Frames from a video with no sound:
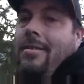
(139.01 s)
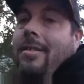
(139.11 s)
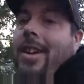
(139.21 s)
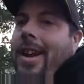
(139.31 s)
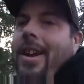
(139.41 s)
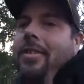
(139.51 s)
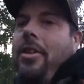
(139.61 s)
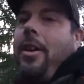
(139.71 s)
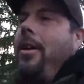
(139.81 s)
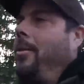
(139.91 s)
Canadian
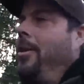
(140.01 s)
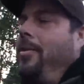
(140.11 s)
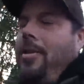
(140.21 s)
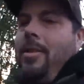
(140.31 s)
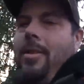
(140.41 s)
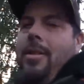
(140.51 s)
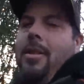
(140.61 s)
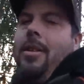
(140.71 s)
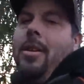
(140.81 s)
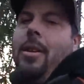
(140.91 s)
Tire ones.
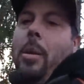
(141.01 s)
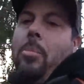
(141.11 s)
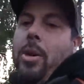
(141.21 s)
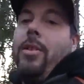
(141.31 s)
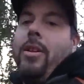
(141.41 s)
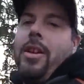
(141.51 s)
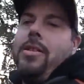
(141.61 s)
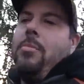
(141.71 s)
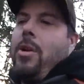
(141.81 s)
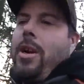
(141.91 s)
But they're nice
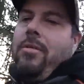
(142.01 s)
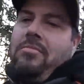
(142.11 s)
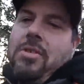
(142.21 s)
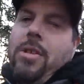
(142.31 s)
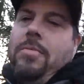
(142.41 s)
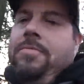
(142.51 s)
and bright, so,